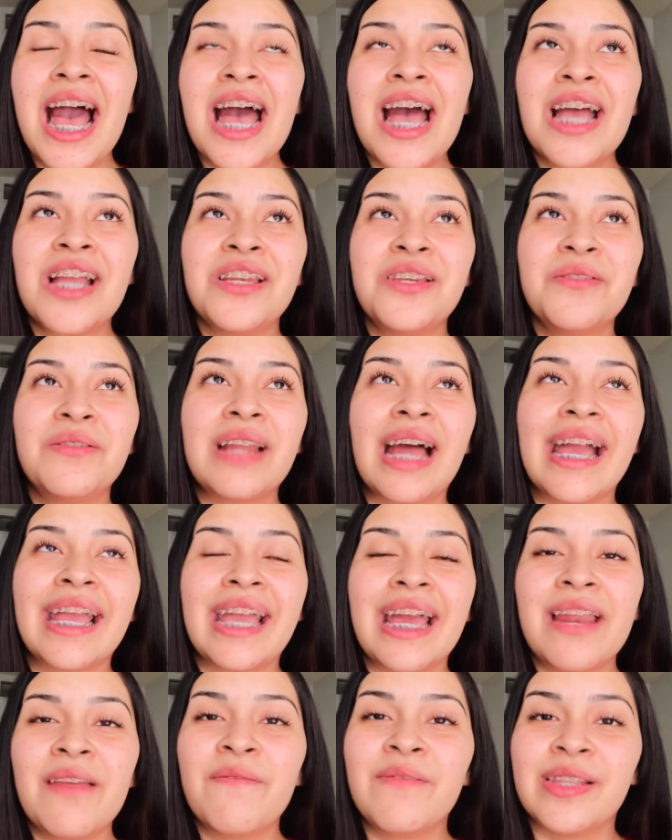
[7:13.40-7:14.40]
Dude, I
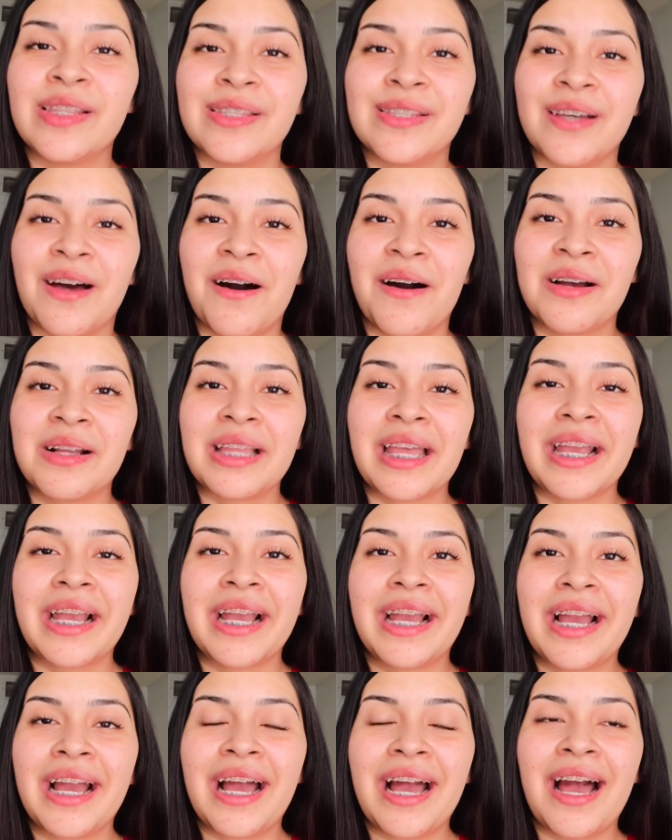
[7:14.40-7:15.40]
can't even talk.
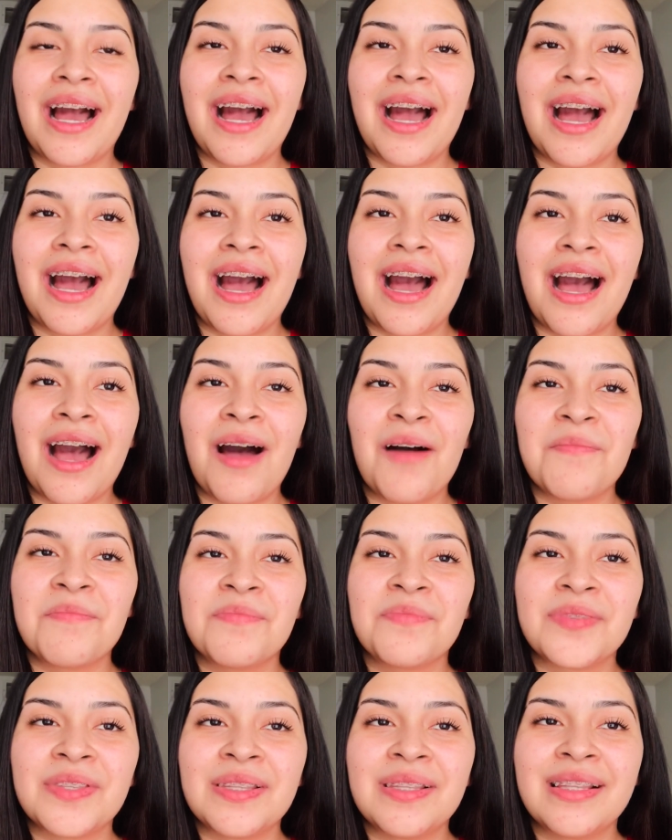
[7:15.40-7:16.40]
Like,
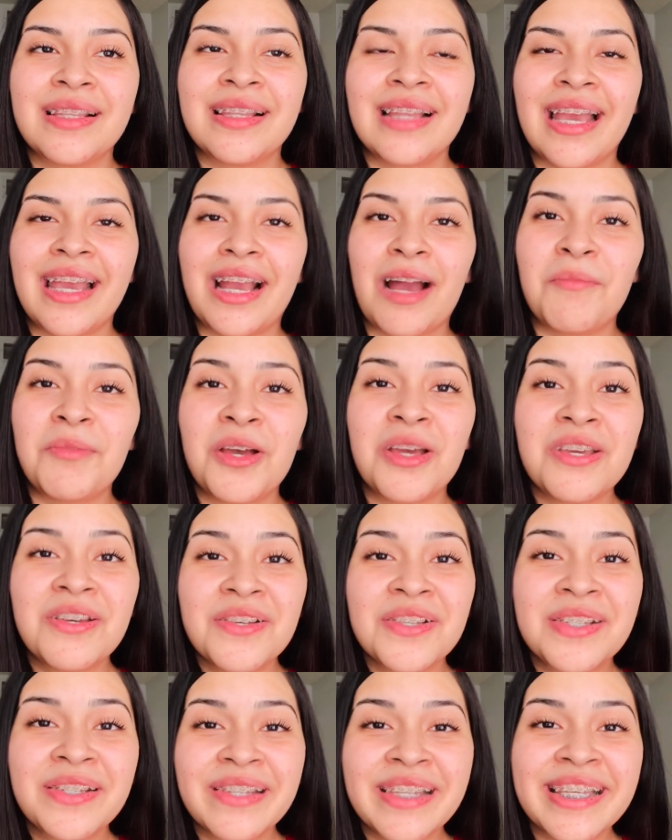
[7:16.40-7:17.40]
I'm like I'm not
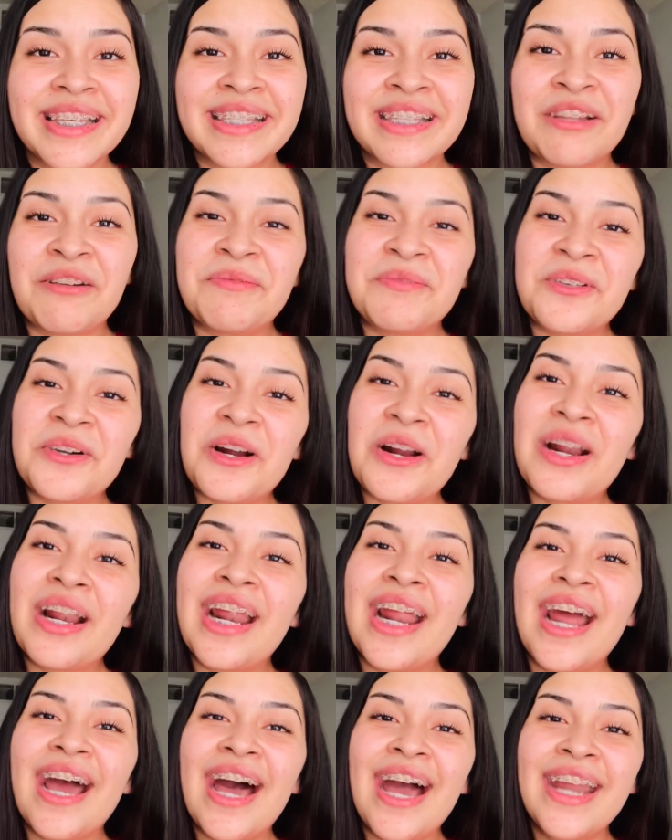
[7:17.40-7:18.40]
used to this no more.
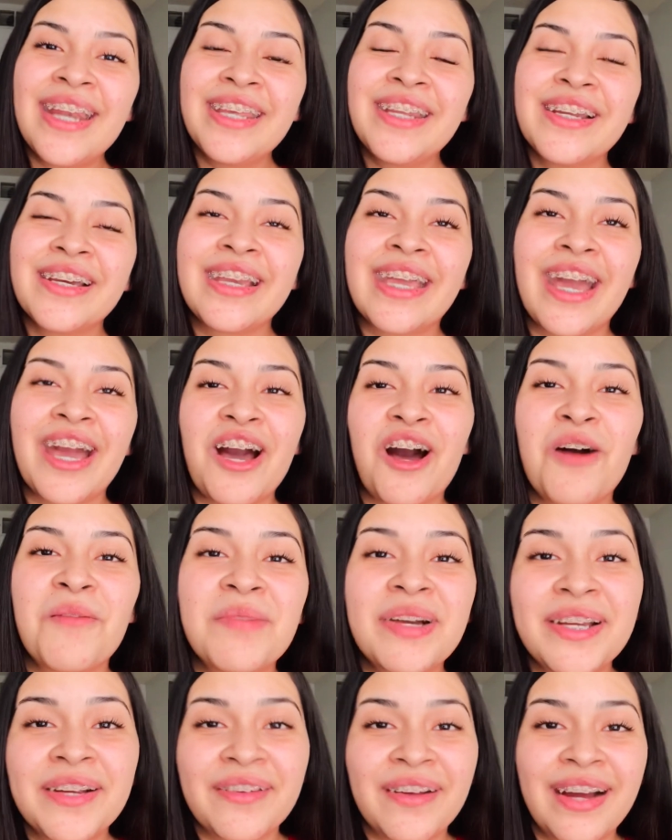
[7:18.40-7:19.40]
I need to get on my
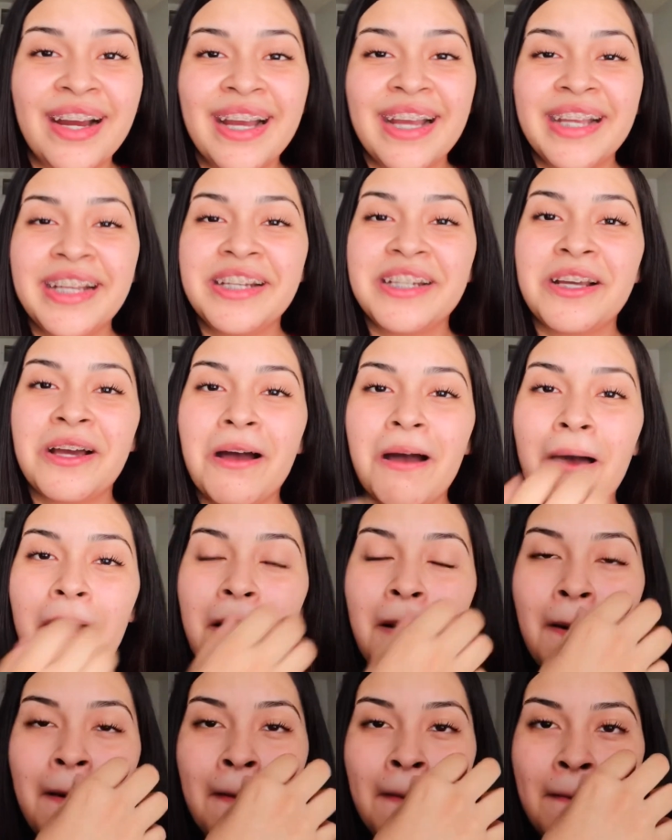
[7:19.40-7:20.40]
grind.
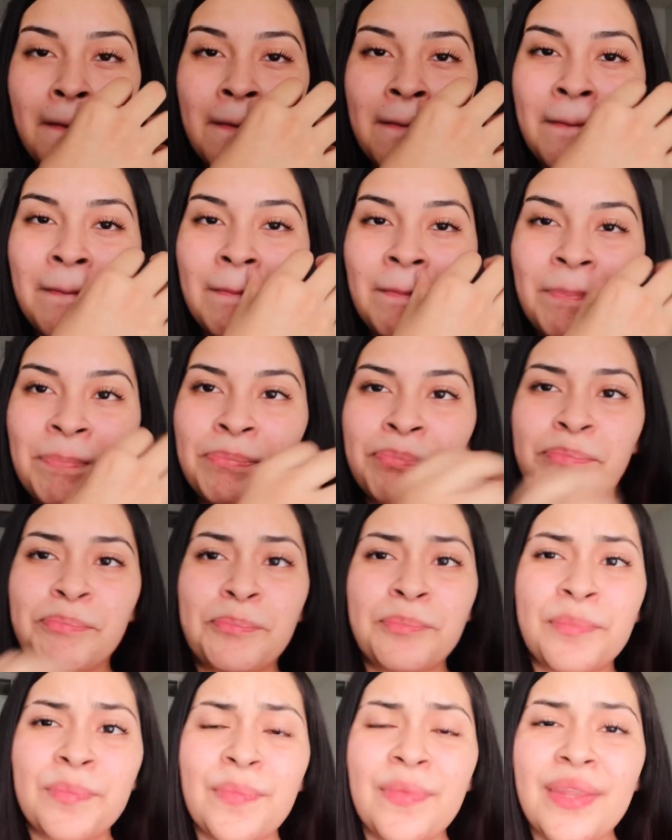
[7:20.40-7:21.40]
Um,
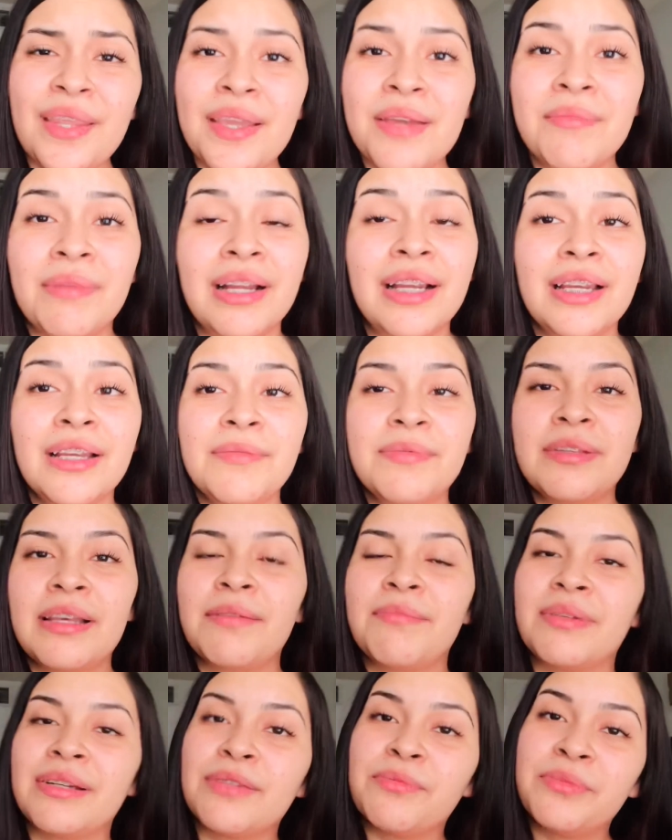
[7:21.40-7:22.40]
my lips have
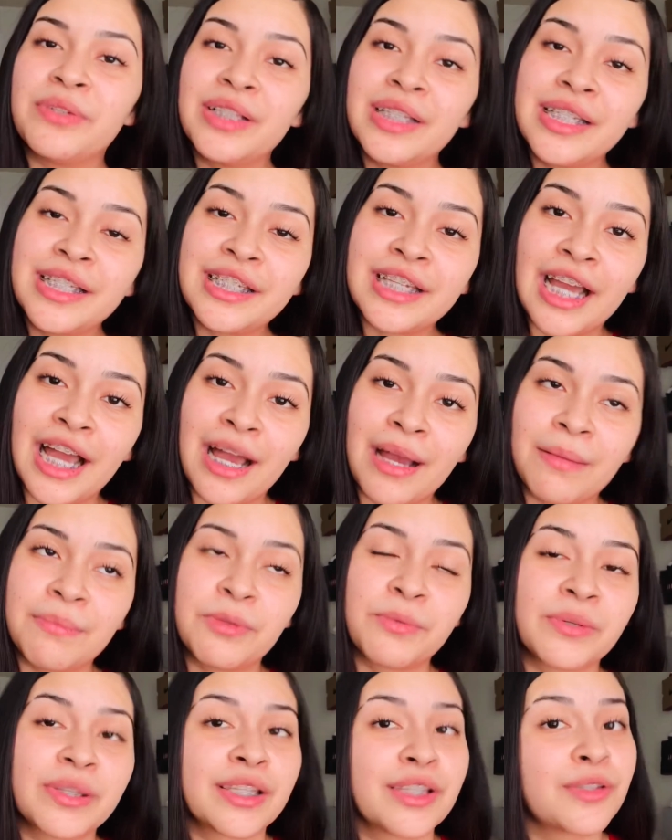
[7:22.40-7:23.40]
been really chapped
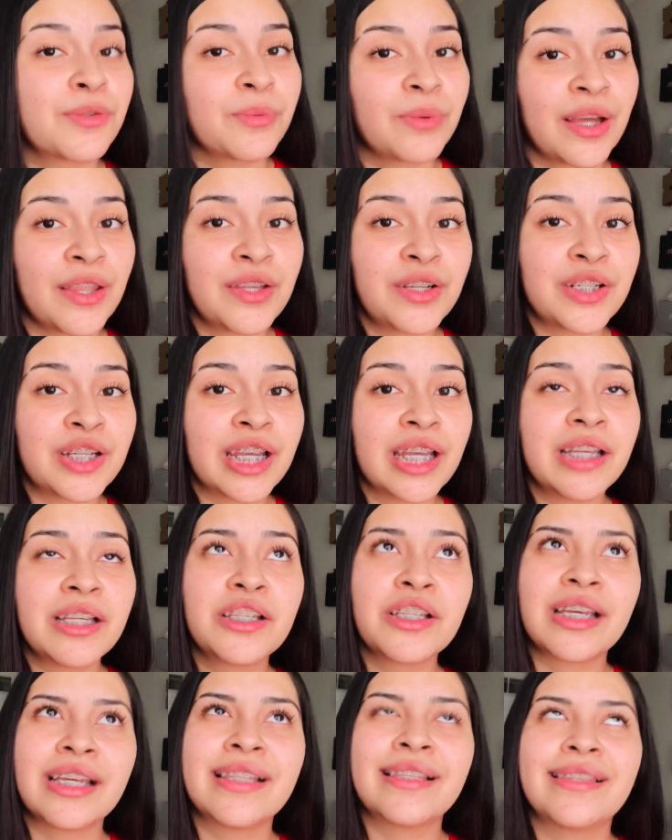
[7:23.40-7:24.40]
with this weather change.
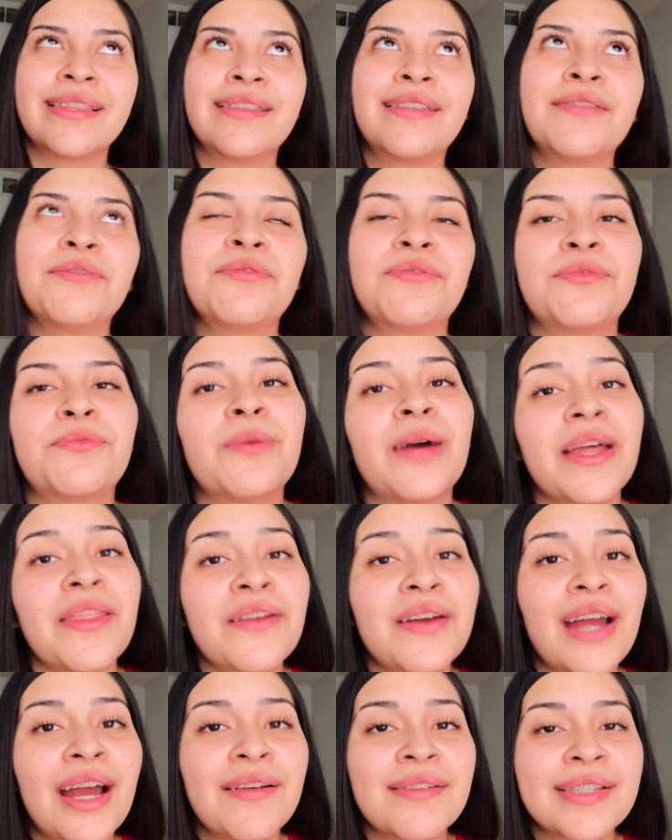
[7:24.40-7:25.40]
It the weather
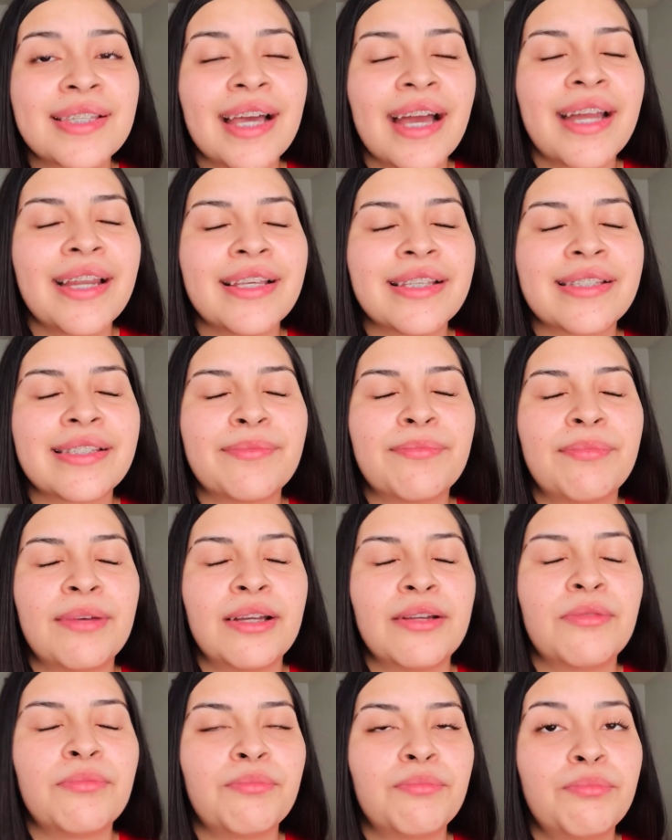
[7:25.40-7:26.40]
outside has
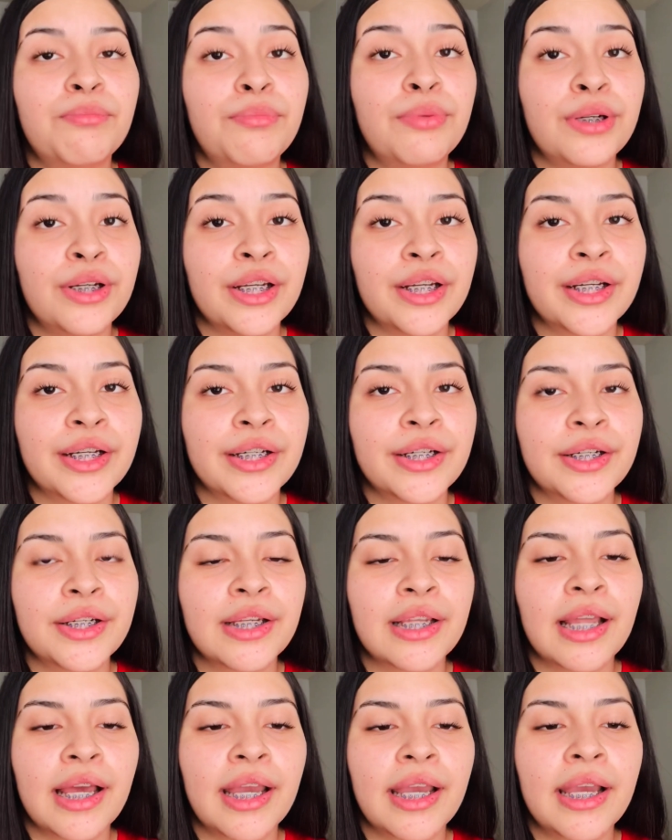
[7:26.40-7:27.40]
been pretty good. Like,